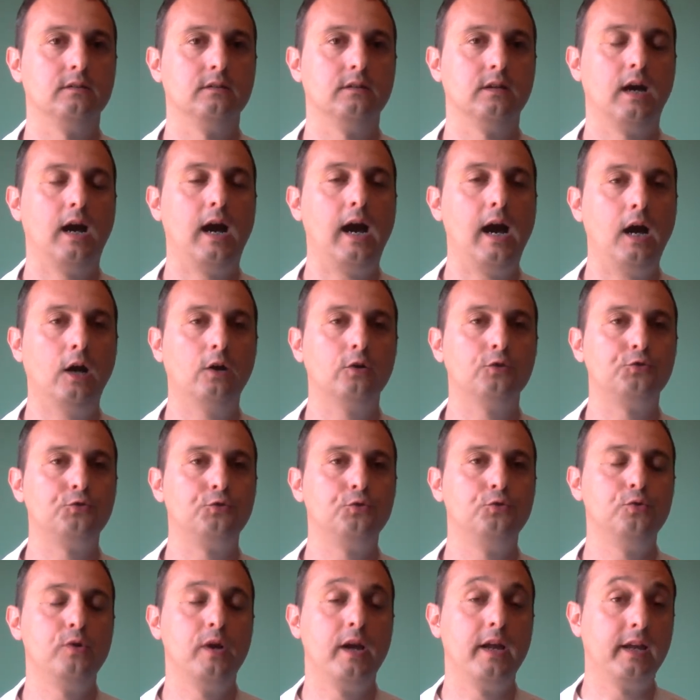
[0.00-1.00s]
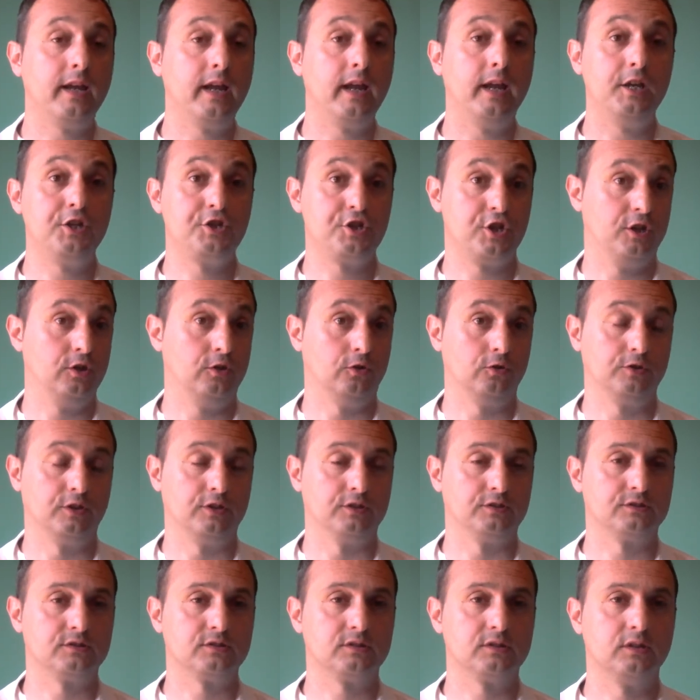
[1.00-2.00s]
how to engage an
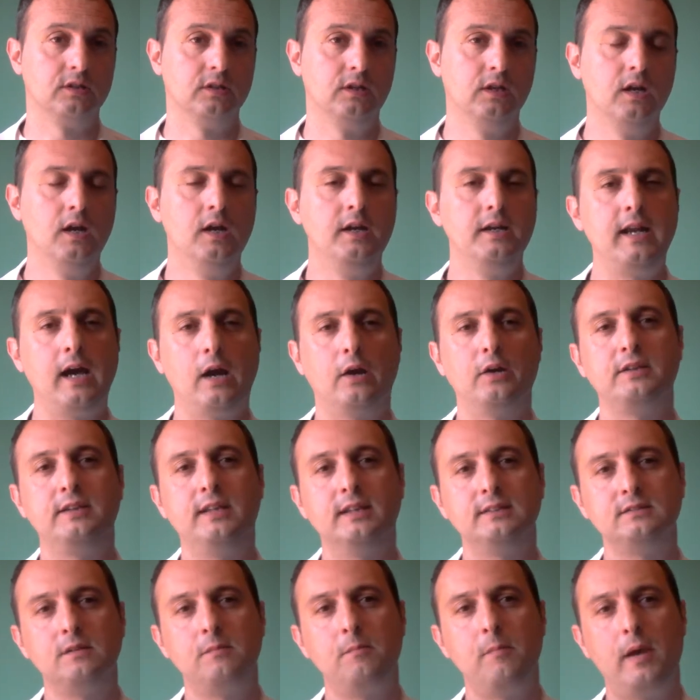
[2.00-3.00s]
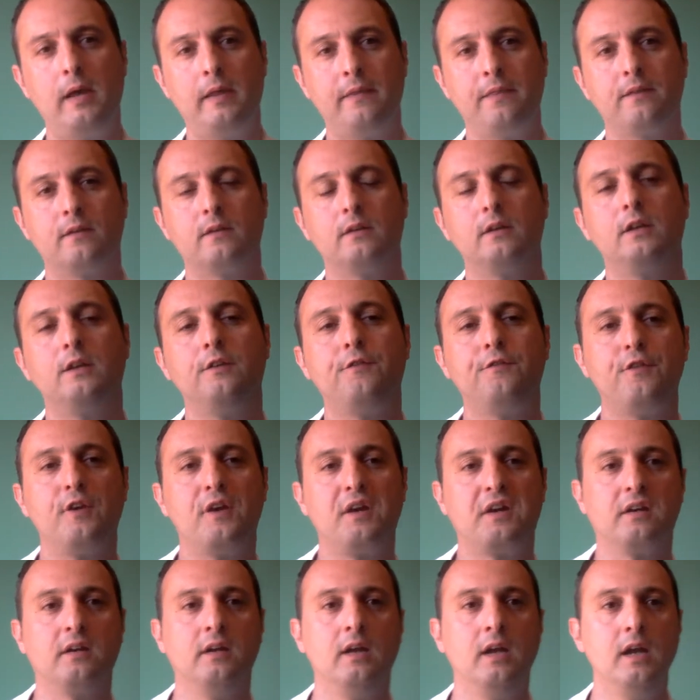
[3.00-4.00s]
audience. Now, it doesn't matter if
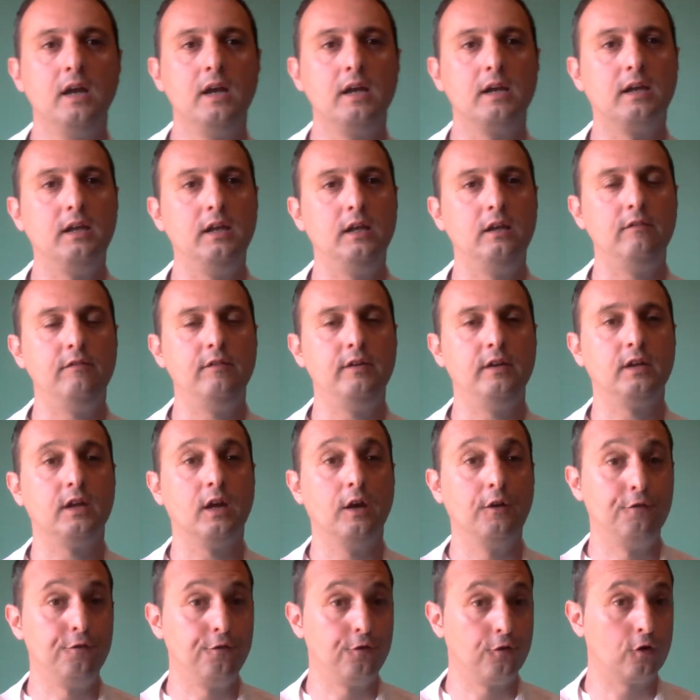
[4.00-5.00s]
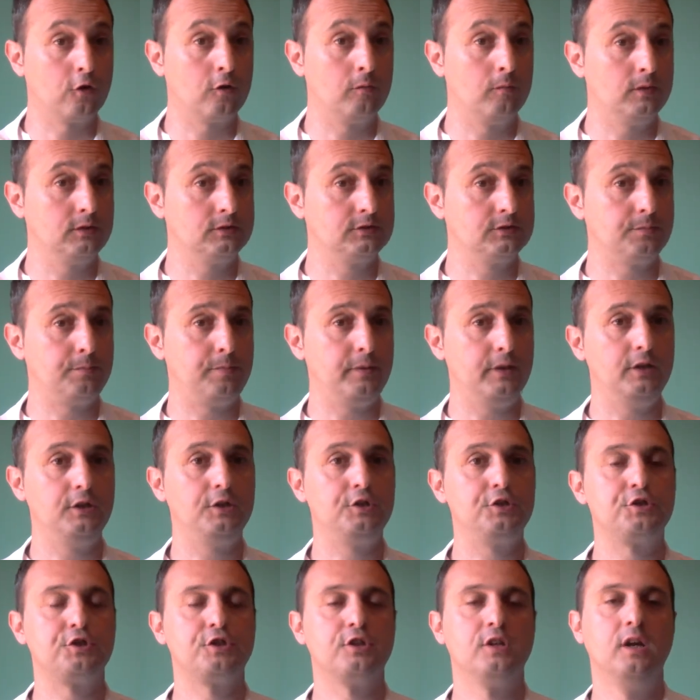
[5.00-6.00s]
you're giving a formal
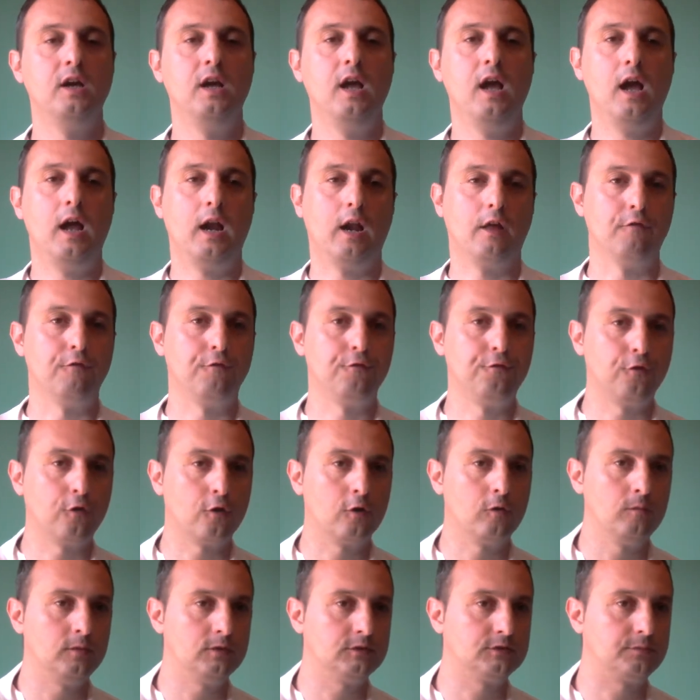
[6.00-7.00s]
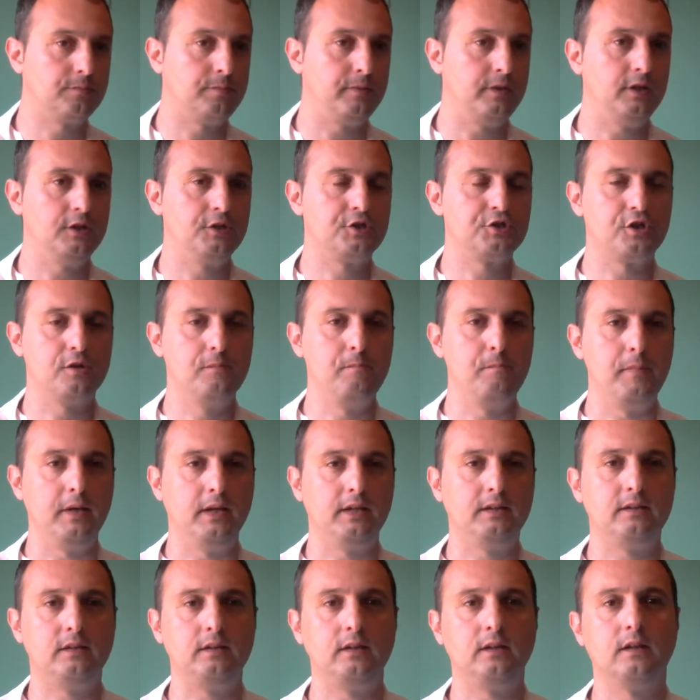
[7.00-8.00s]
speech, an informal speech, a
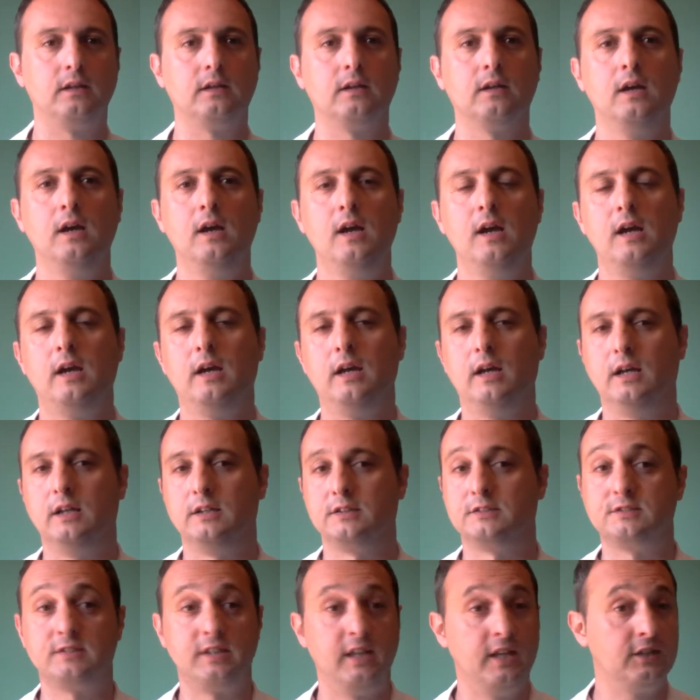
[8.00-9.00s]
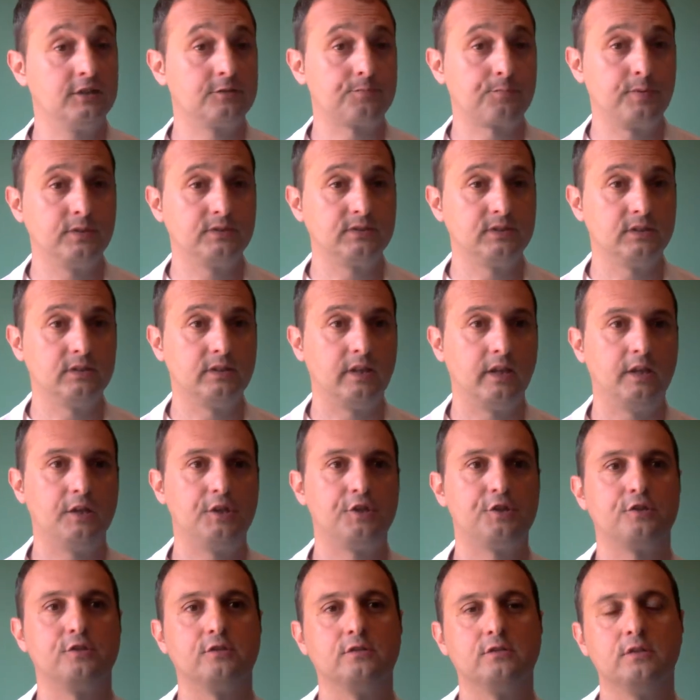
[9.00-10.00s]
meeting, a sales
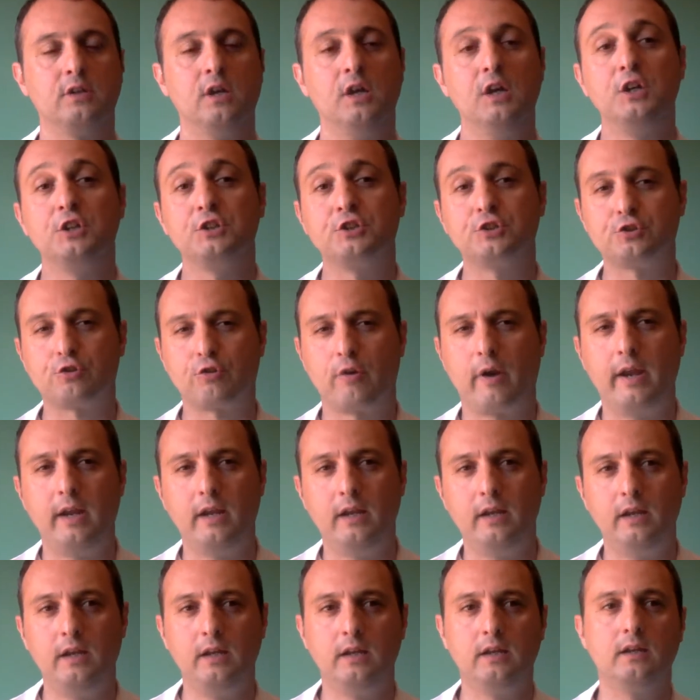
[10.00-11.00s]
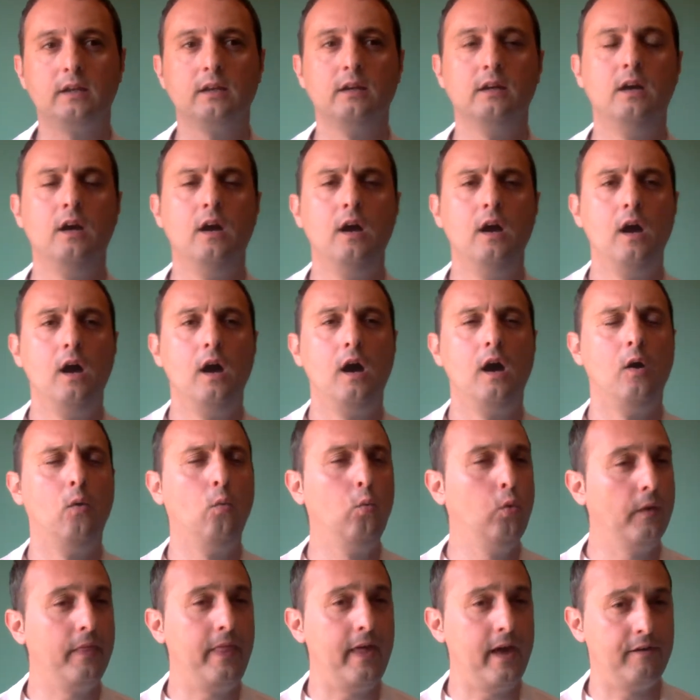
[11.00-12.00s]
presentation, training,
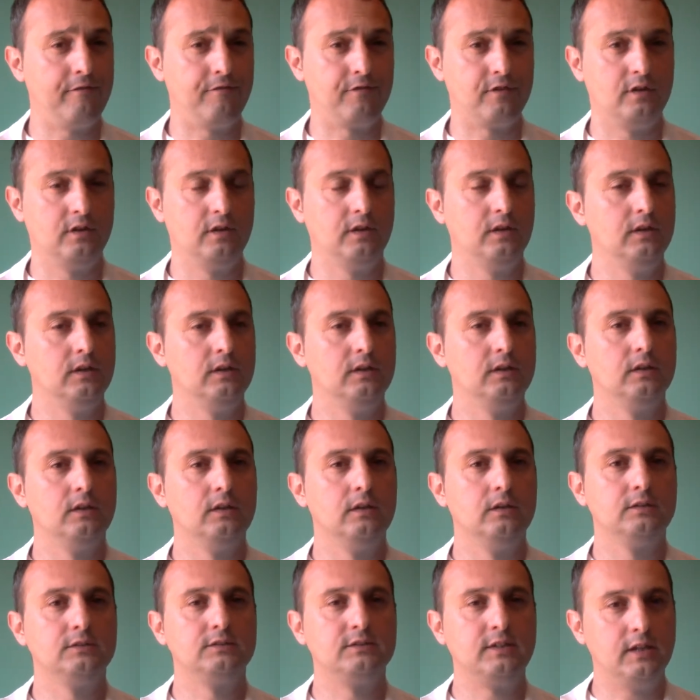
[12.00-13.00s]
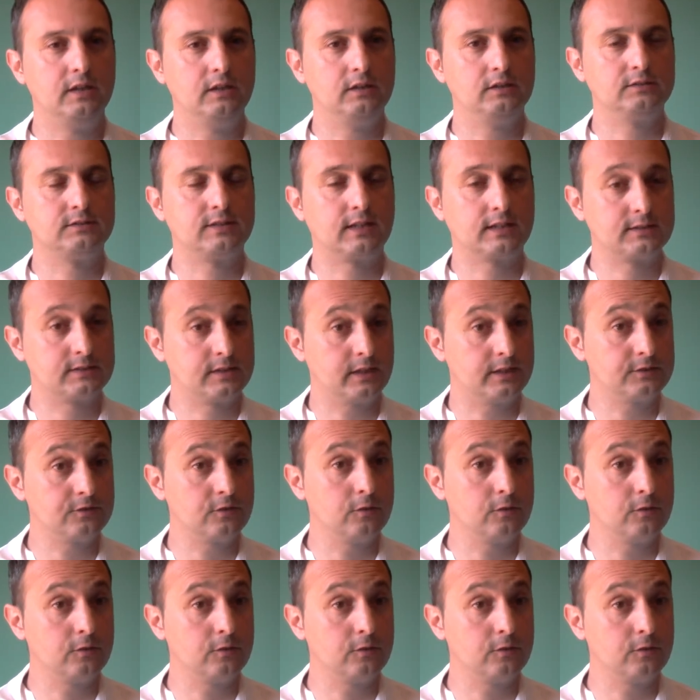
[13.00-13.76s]
whatever. Successful